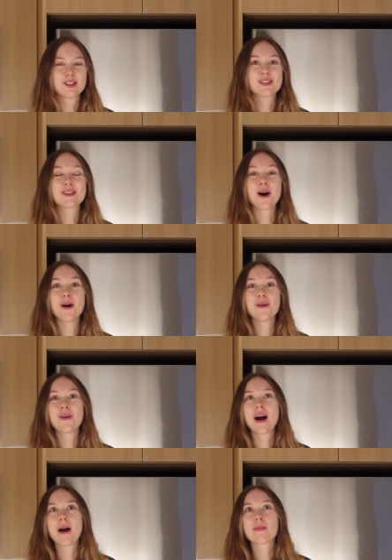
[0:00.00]

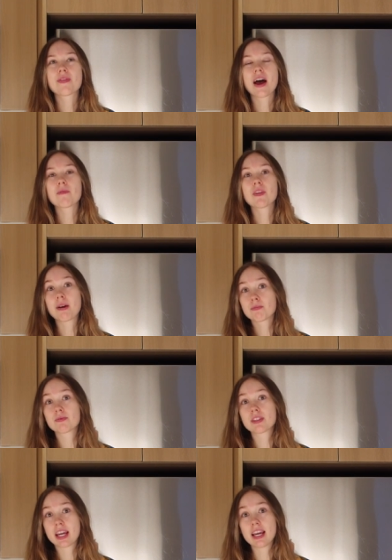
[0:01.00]
So I'm
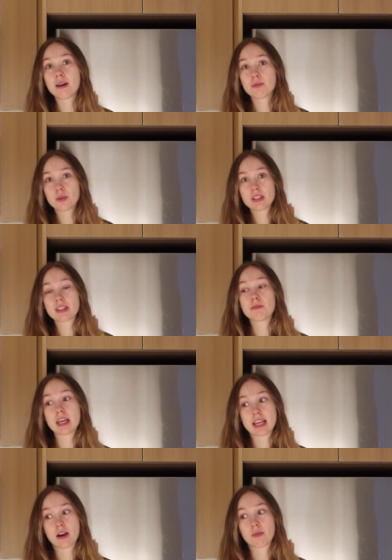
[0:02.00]
ta- I'm doing some
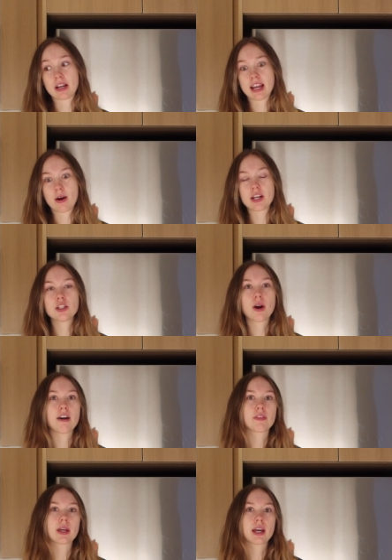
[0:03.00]
takeout right now. I do
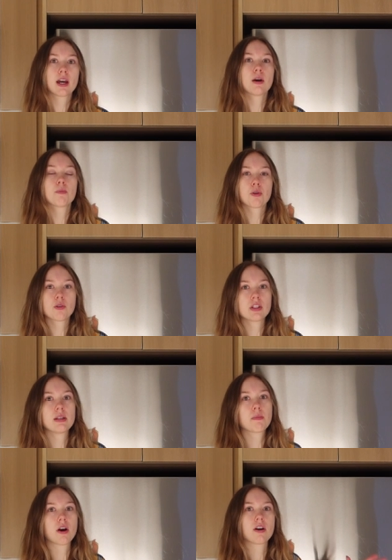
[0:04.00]
have like
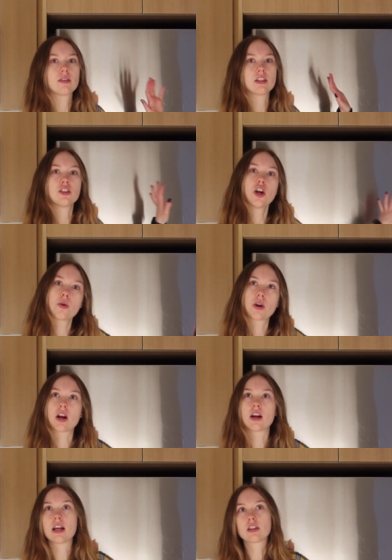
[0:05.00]
protein bars and
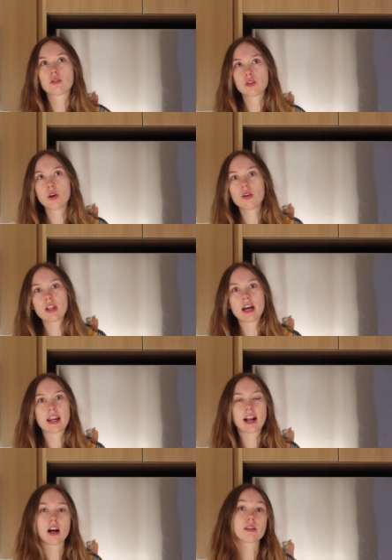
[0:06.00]
yogurt and granola and
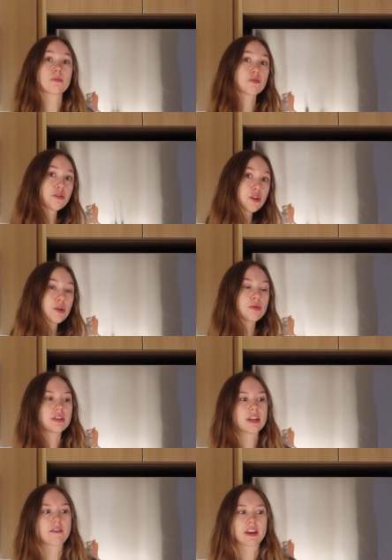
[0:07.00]
I got some fruit and
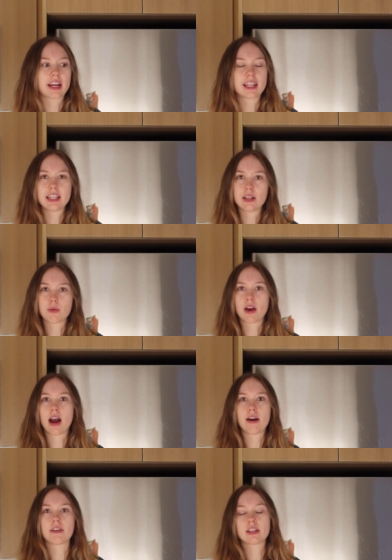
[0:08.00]
stuff that I can eat without
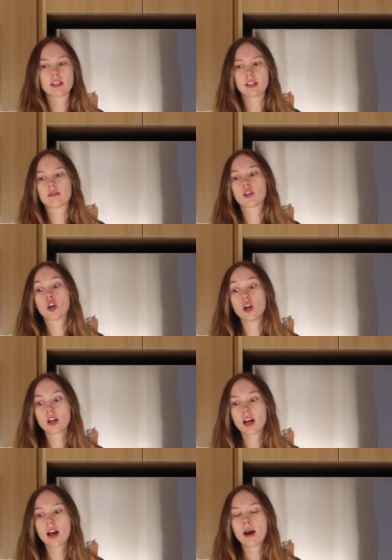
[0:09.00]
having to
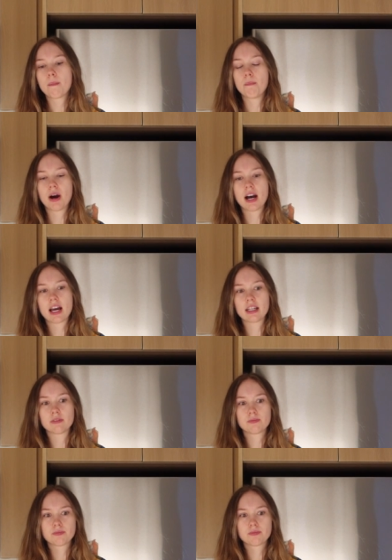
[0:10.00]
cook, but